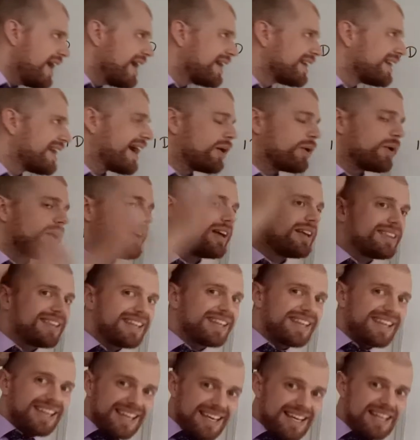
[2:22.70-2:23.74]
Now,
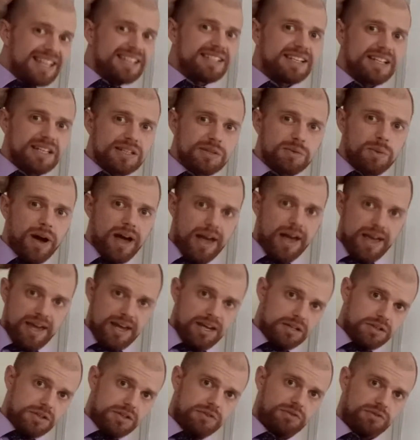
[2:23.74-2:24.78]
the easiest
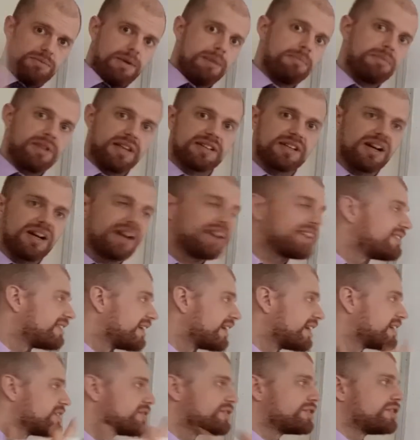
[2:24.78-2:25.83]
way to remember this, I
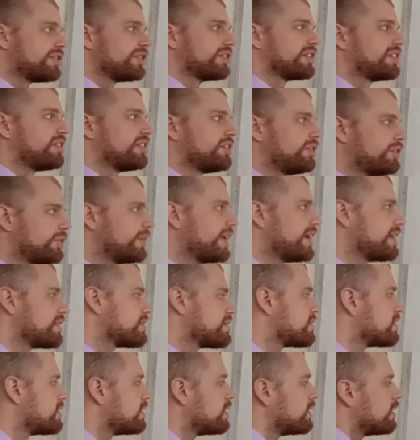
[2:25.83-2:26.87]
think, is during the
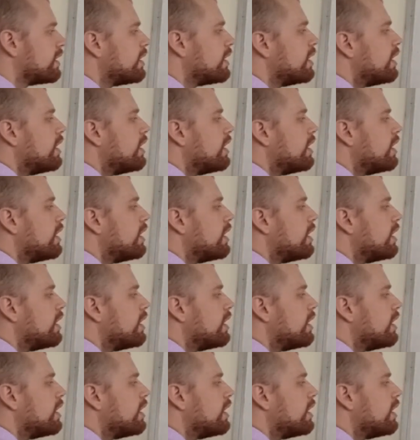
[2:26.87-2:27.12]
units.